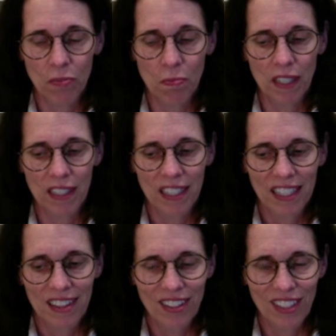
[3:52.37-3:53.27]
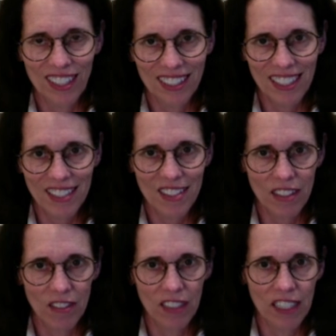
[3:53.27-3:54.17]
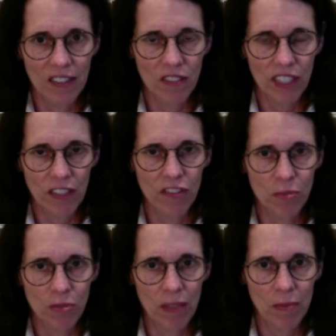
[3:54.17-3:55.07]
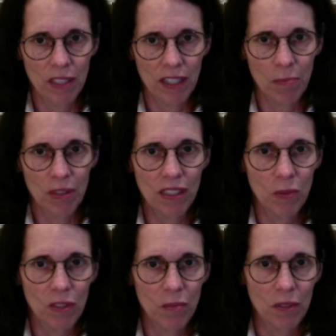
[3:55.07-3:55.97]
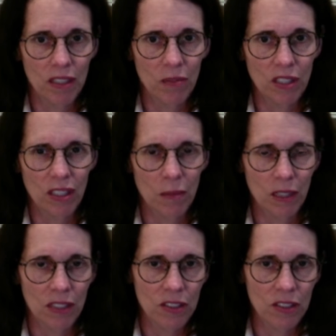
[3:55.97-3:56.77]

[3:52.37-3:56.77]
But the tests aren't yet ready for prime time, but they will be within a month or